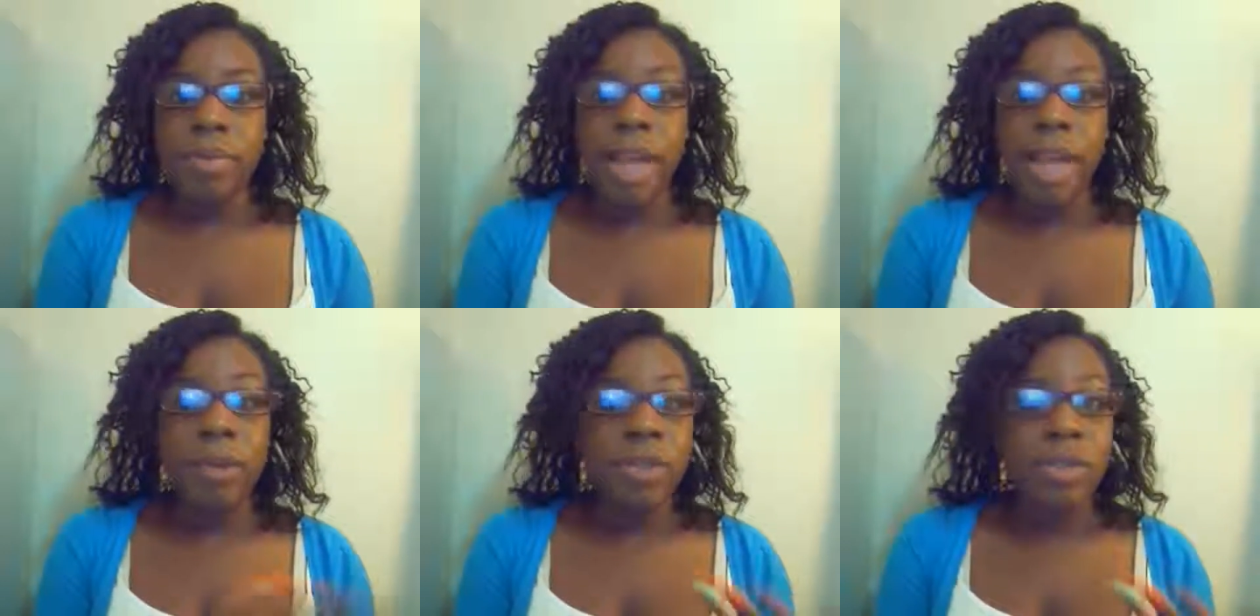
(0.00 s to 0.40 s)

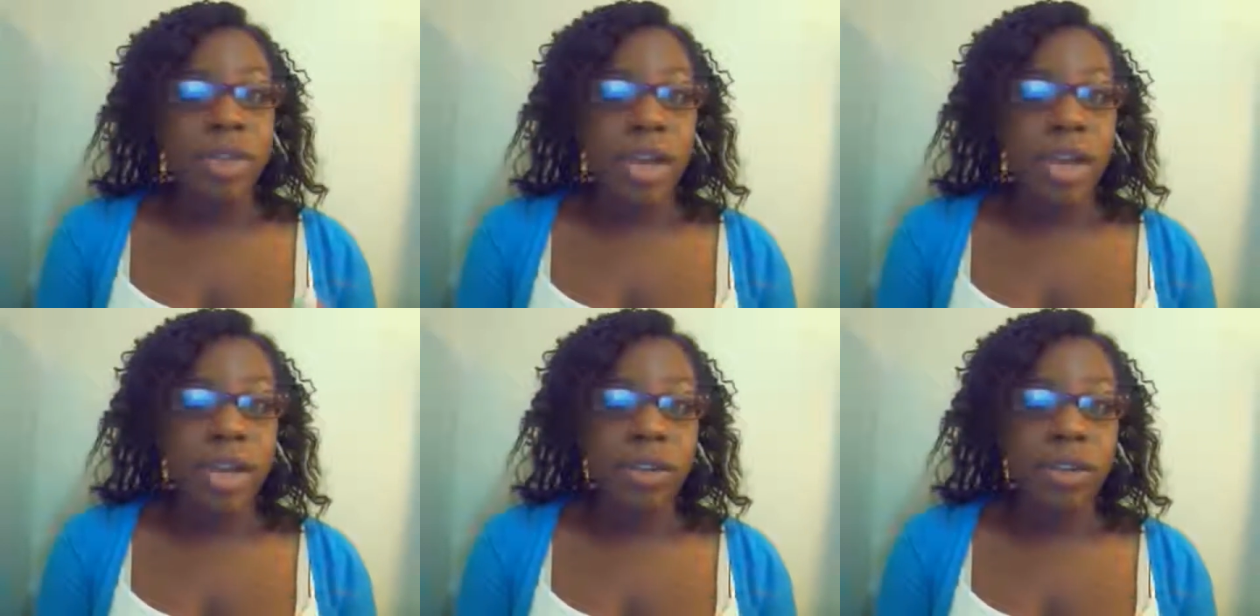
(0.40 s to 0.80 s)
out
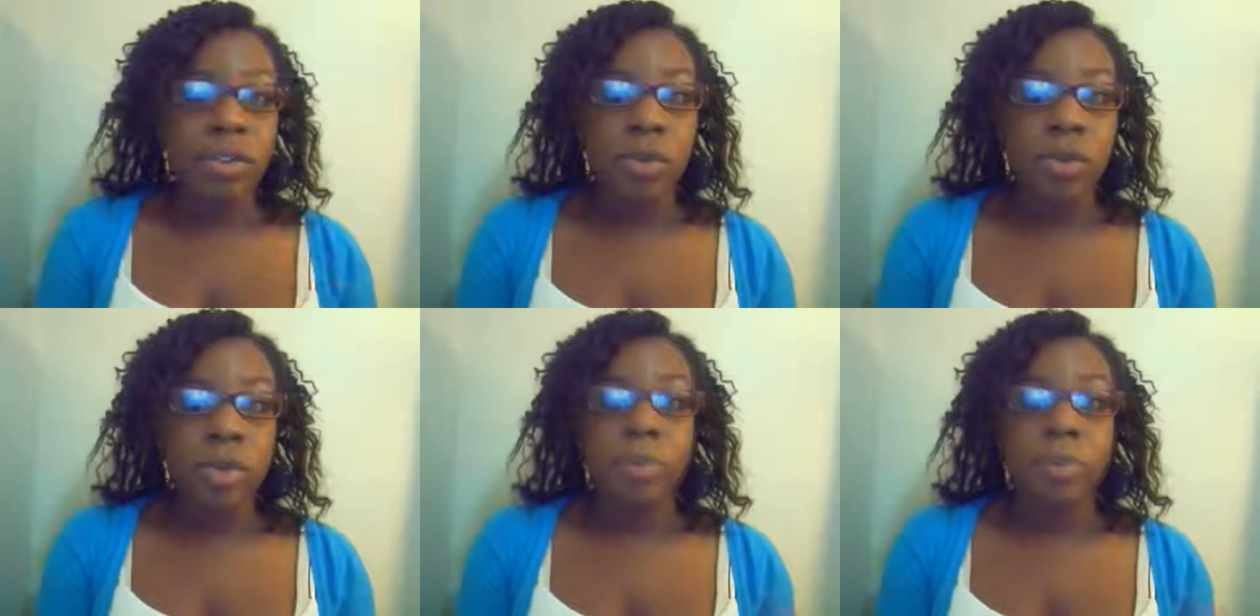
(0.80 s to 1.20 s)
styles
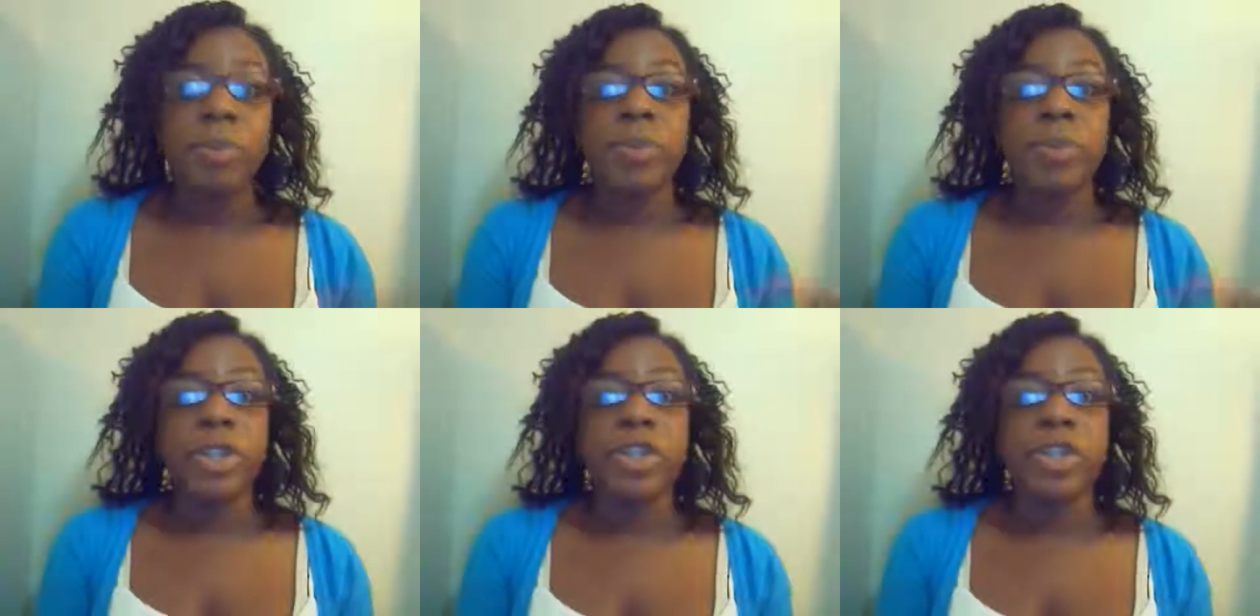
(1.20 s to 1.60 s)
or the
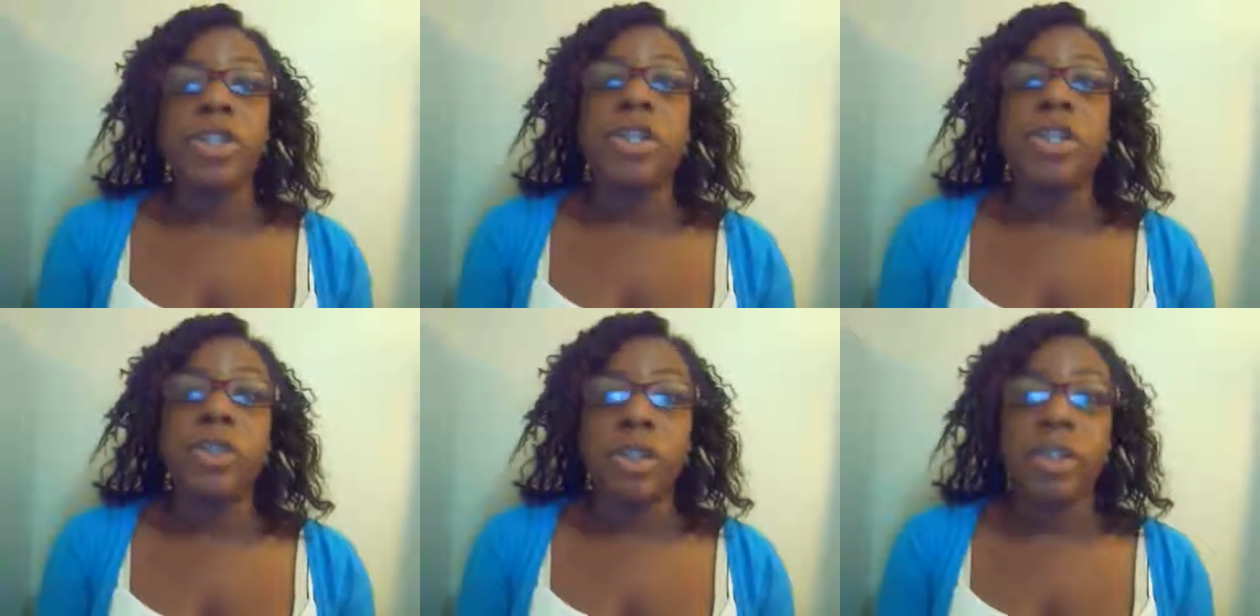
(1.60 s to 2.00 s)

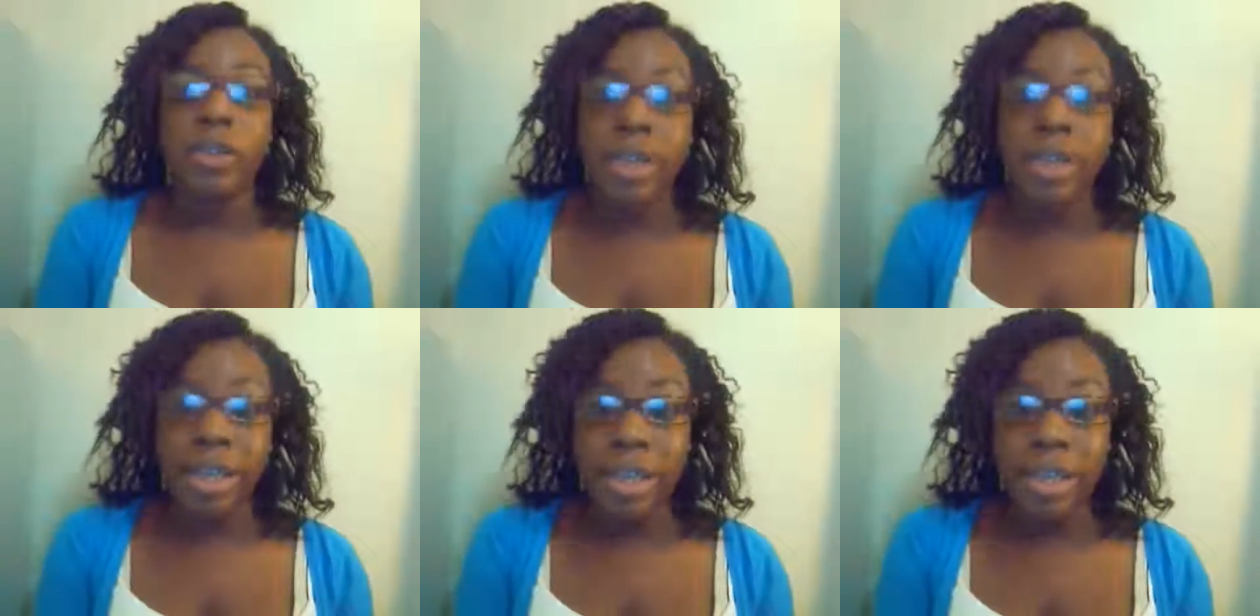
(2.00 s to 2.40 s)
preparation so you
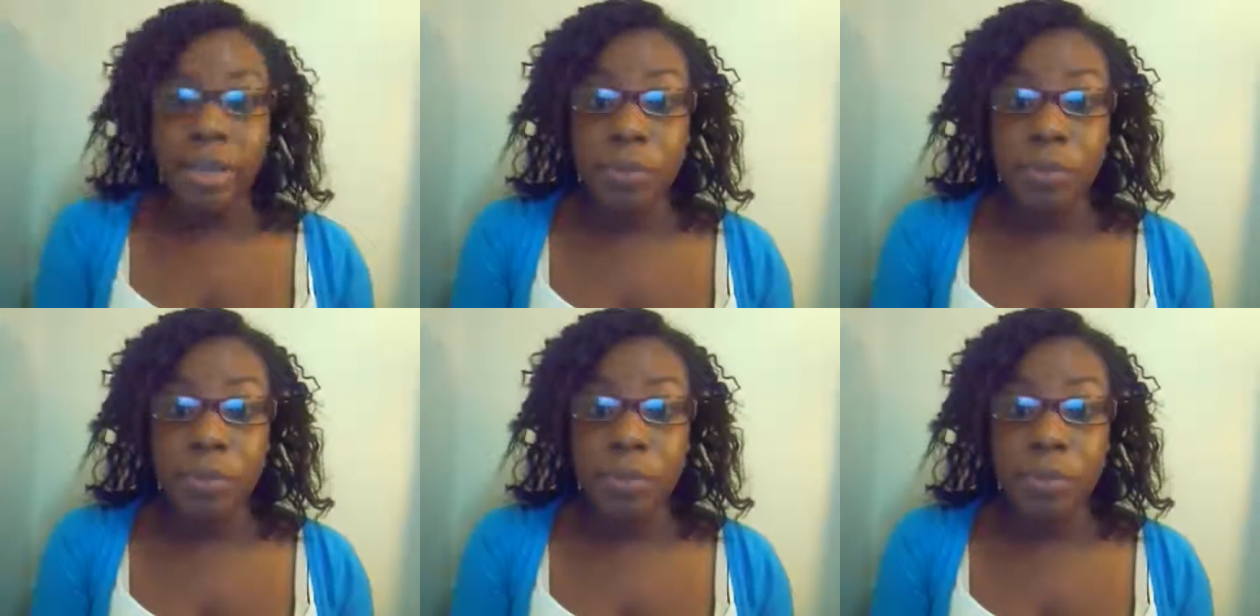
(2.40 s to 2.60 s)
can